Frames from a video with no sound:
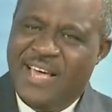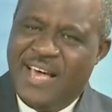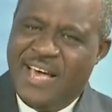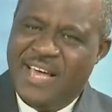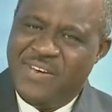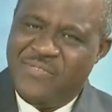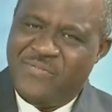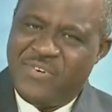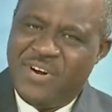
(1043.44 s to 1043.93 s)

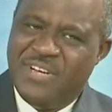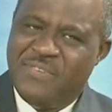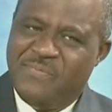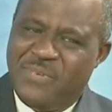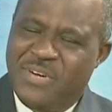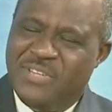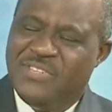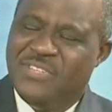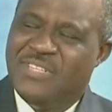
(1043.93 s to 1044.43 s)
and the foreign
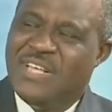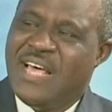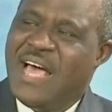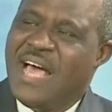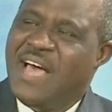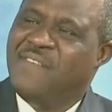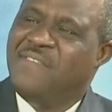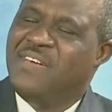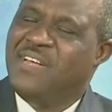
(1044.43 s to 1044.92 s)
investors are
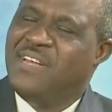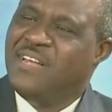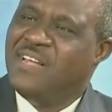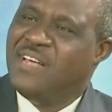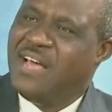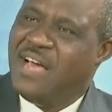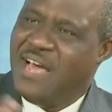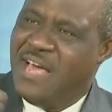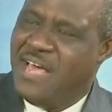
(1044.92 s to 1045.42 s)
having
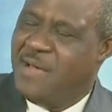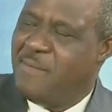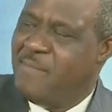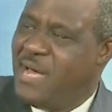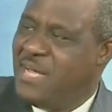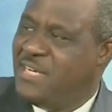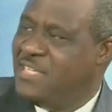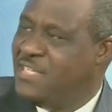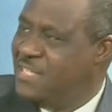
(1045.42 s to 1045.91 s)
higher
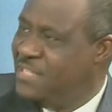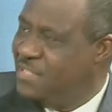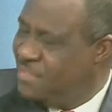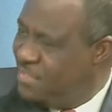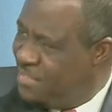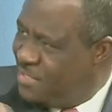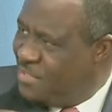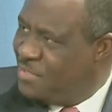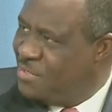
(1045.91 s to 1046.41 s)
margin,
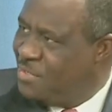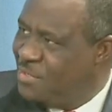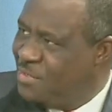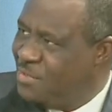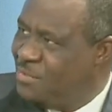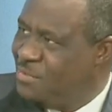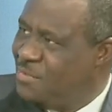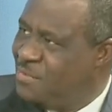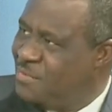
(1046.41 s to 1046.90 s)
you
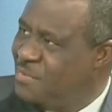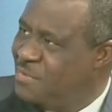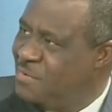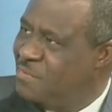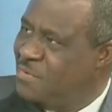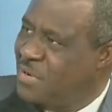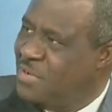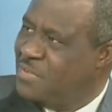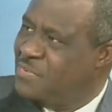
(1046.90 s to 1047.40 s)
know,
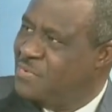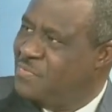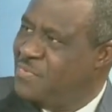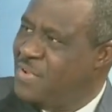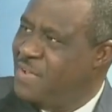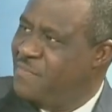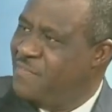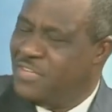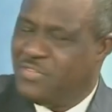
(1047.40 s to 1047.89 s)
because of
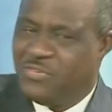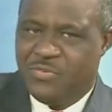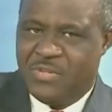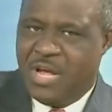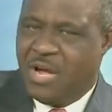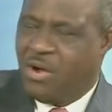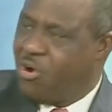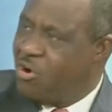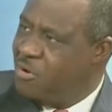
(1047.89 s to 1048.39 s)
the investors
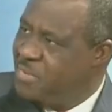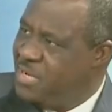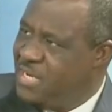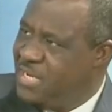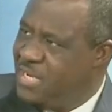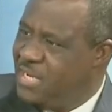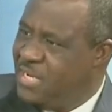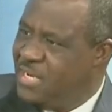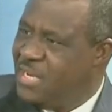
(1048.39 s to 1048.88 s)
they are coming
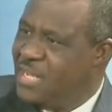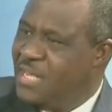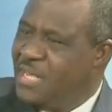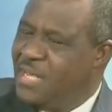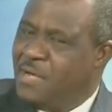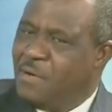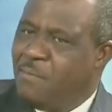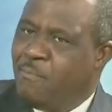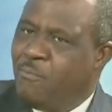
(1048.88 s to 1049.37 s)
in,
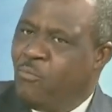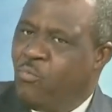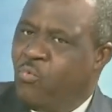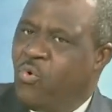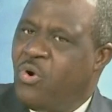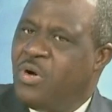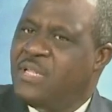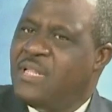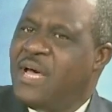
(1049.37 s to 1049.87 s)

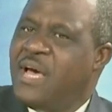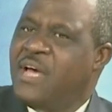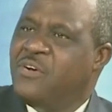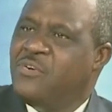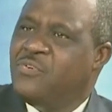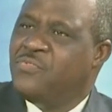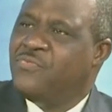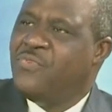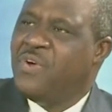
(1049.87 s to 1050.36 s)
what are
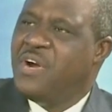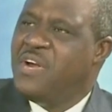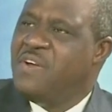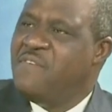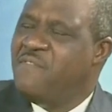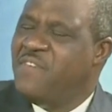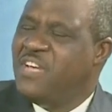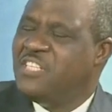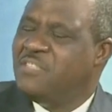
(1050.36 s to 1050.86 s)
those foreign
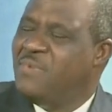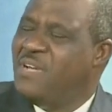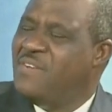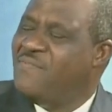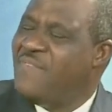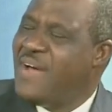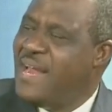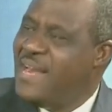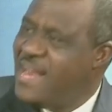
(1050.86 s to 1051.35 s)
investment
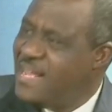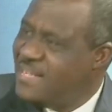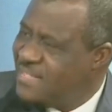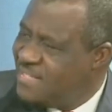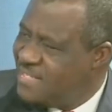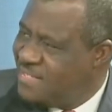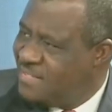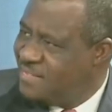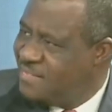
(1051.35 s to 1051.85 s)

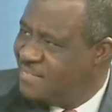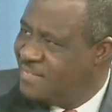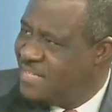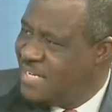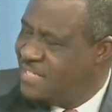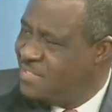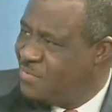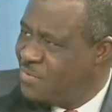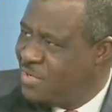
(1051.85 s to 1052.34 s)
financing?
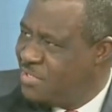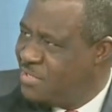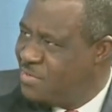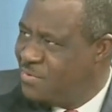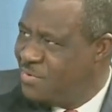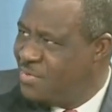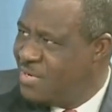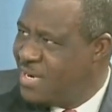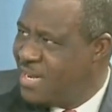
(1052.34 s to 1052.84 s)
That's the question
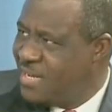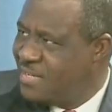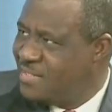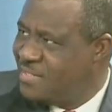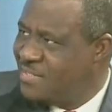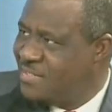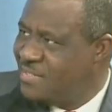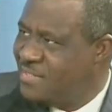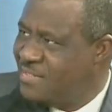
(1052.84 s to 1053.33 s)
we should
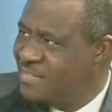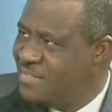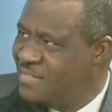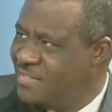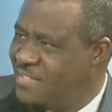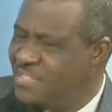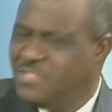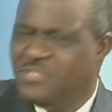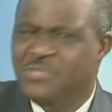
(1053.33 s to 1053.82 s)

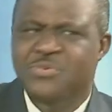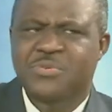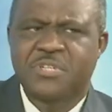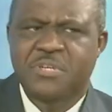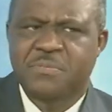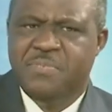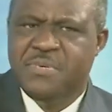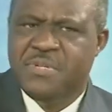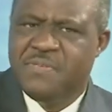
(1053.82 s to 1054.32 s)
ask. Is it to
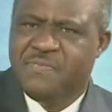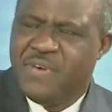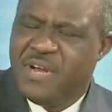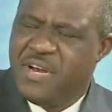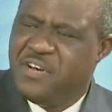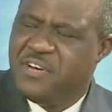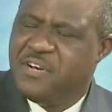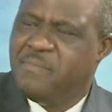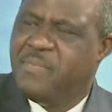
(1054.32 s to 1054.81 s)
deepen the
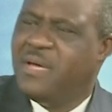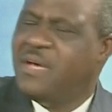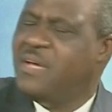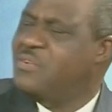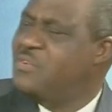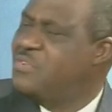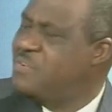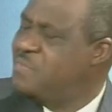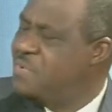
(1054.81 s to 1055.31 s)
financial
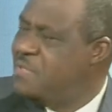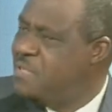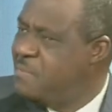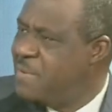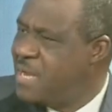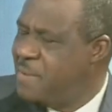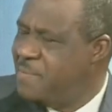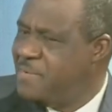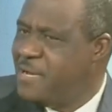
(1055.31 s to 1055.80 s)
market, to deepen the
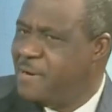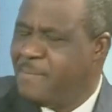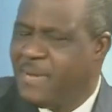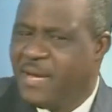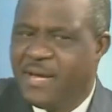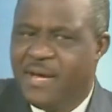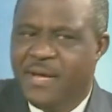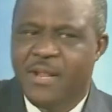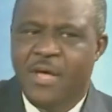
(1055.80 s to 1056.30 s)
capital
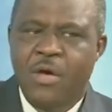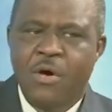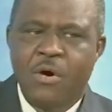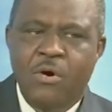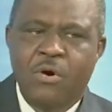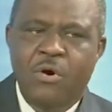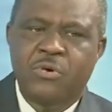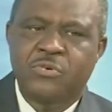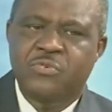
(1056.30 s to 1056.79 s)
market,
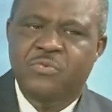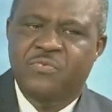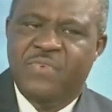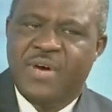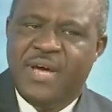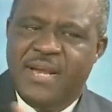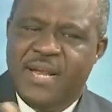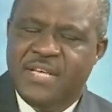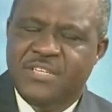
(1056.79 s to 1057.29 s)
or to
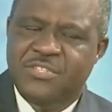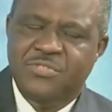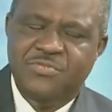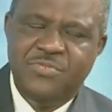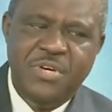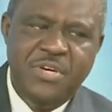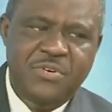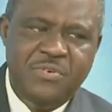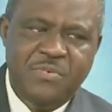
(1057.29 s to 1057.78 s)
finance
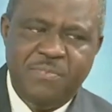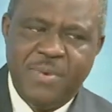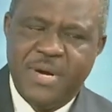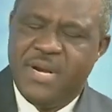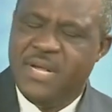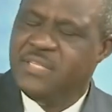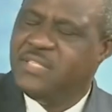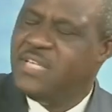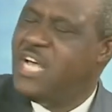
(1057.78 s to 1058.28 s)
trade, to
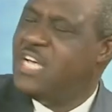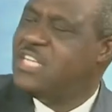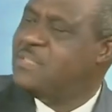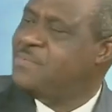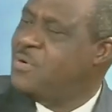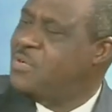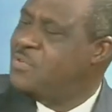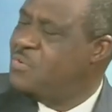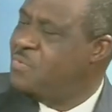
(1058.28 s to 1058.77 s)
finance
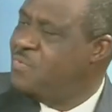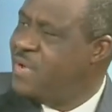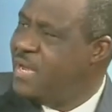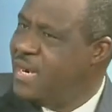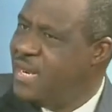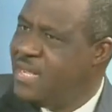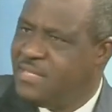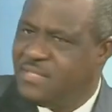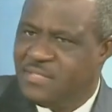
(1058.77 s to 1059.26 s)
export, to
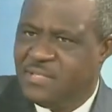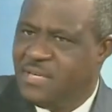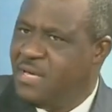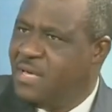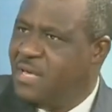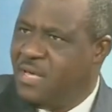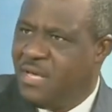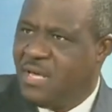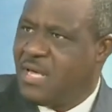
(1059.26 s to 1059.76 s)
finance
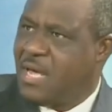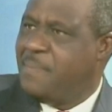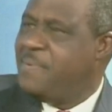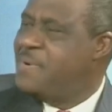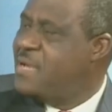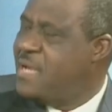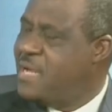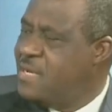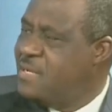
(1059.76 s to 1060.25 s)

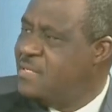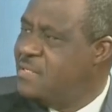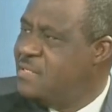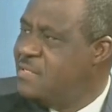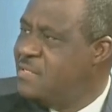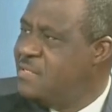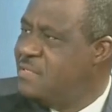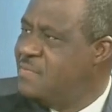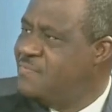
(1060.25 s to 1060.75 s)
capital
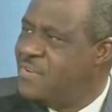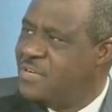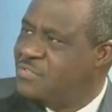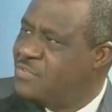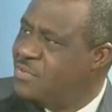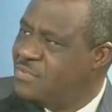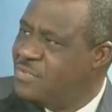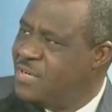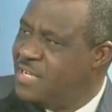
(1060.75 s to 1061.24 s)

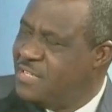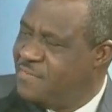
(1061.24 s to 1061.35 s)
infrastructure